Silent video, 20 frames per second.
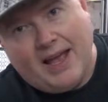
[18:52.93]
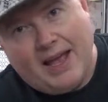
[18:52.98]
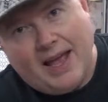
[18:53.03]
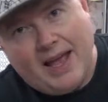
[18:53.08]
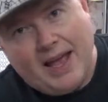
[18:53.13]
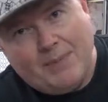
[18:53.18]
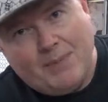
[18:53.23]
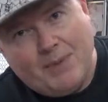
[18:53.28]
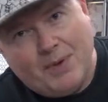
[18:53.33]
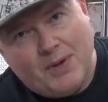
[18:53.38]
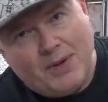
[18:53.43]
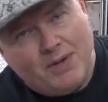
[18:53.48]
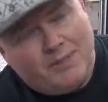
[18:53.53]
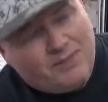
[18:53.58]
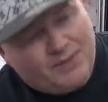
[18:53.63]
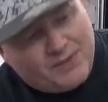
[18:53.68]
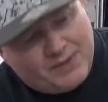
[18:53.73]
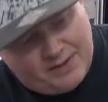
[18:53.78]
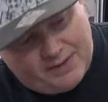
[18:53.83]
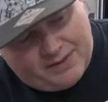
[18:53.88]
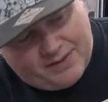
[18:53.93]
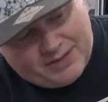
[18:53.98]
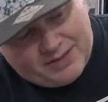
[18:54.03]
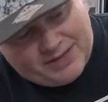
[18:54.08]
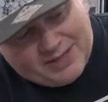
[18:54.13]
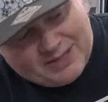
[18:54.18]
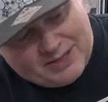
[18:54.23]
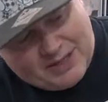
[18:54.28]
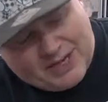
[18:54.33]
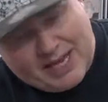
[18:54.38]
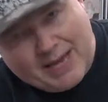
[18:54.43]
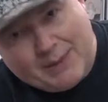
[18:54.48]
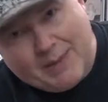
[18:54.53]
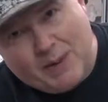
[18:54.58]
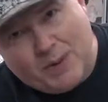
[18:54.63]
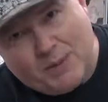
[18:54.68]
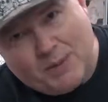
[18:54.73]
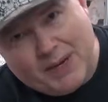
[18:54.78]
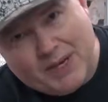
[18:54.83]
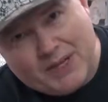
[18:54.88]
ABBA. This actually came
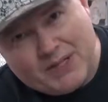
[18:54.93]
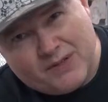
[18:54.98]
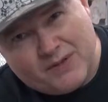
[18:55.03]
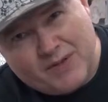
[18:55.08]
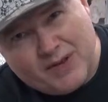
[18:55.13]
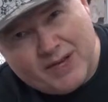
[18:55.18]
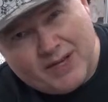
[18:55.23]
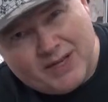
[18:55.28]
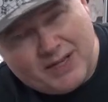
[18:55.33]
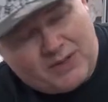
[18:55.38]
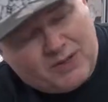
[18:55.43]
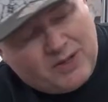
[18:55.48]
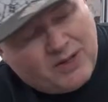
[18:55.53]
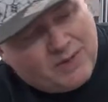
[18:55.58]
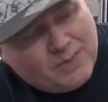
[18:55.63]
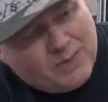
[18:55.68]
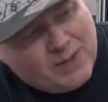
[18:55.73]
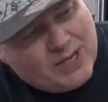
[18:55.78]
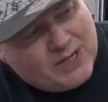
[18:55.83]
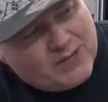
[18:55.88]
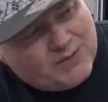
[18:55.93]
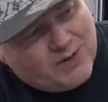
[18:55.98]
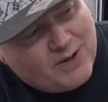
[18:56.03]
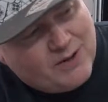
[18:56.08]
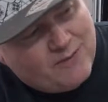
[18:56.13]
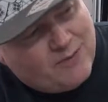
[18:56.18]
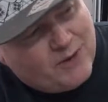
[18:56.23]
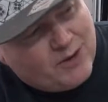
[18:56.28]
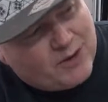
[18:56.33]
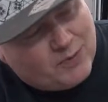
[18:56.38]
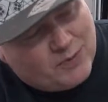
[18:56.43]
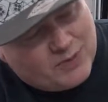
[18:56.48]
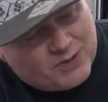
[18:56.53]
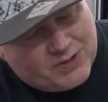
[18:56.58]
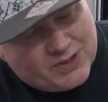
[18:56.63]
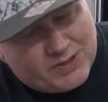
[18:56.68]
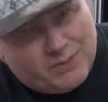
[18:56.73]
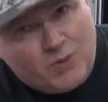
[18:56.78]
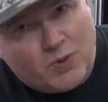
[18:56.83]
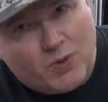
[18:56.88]
out on the PS3, and I do have a PSP version
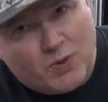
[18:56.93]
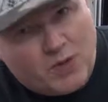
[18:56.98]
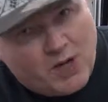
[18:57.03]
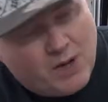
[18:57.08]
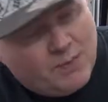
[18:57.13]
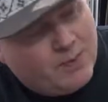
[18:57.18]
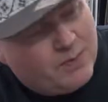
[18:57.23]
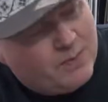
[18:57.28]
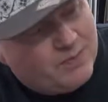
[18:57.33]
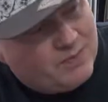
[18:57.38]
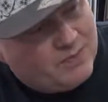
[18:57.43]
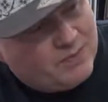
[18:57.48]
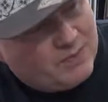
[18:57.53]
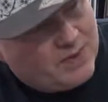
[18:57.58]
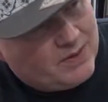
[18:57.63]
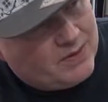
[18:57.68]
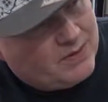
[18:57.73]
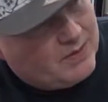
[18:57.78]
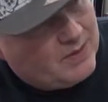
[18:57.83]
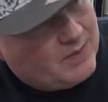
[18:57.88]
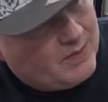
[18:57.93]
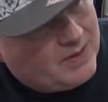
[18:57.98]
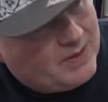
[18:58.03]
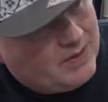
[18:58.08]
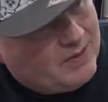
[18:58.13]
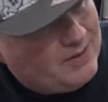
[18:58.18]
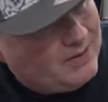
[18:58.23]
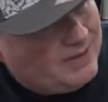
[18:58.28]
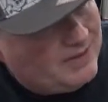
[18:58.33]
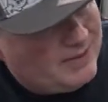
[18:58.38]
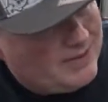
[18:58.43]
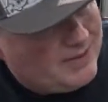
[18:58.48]
which is more common, but it